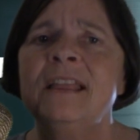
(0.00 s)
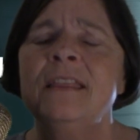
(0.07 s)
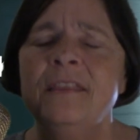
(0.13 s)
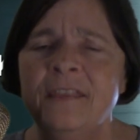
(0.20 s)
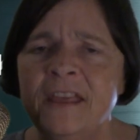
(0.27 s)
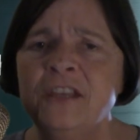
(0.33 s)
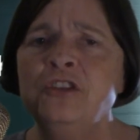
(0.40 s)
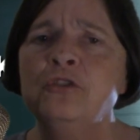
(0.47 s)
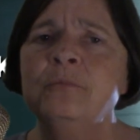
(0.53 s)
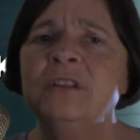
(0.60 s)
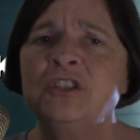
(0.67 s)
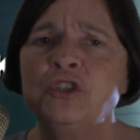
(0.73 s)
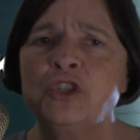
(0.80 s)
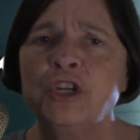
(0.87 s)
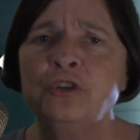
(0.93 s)
then you
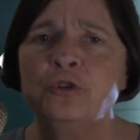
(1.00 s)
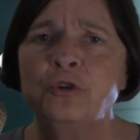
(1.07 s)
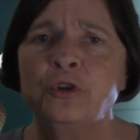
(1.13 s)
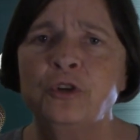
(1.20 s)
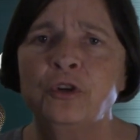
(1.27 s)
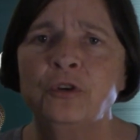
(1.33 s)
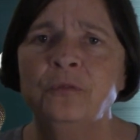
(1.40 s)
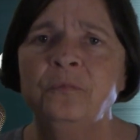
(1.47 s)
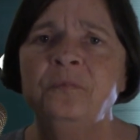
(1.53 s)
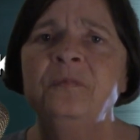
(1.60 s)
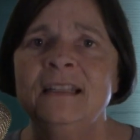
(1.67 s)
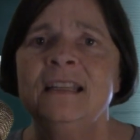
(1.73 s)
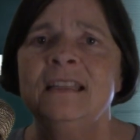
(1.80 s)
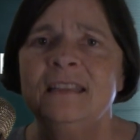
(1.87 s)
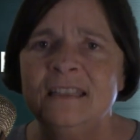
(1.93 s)
misgendered her.
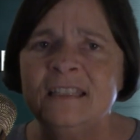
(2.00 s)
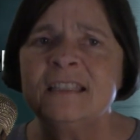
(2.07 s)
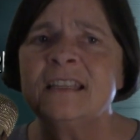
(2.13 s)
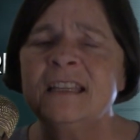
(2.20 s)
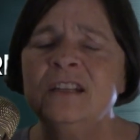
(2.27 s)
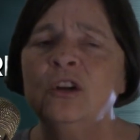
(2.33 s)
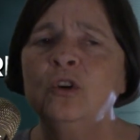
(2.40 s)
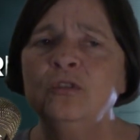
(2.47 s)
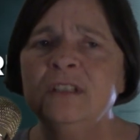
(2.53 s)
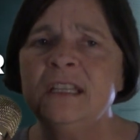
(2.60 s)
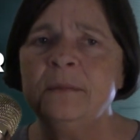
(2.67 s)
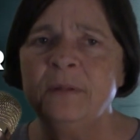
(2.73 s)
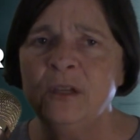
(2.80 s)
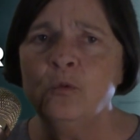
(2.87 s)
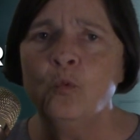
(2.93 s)
This can only
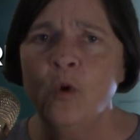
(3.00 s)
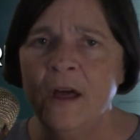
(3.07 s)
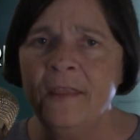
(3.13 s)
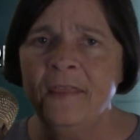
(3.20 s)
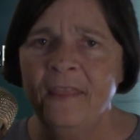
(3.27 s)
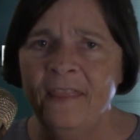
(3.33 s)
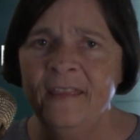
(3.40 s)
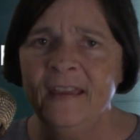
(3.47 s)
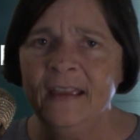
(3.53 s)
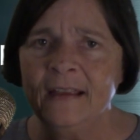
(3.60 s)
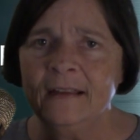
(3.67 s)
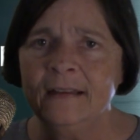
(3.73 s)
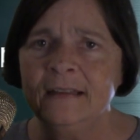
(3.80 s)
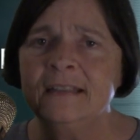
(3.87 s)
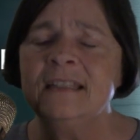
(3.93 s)
be one thing,
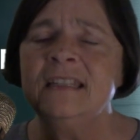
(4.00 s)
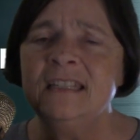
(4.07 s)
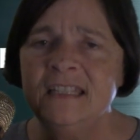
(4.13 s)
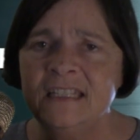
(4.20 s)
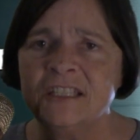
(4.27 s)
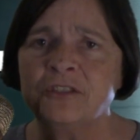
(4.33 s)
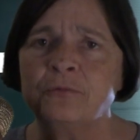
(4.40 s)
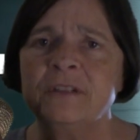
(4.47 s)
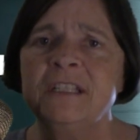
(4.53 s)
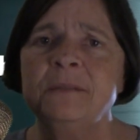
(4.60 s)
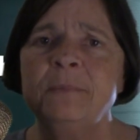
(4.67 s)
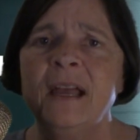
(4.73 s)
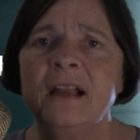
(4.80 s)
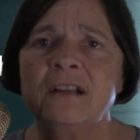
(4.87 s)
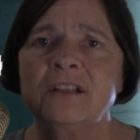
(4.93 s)

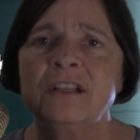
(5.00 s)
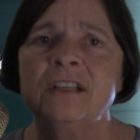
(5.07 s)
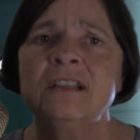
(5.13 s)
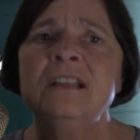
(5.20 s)
disrespect.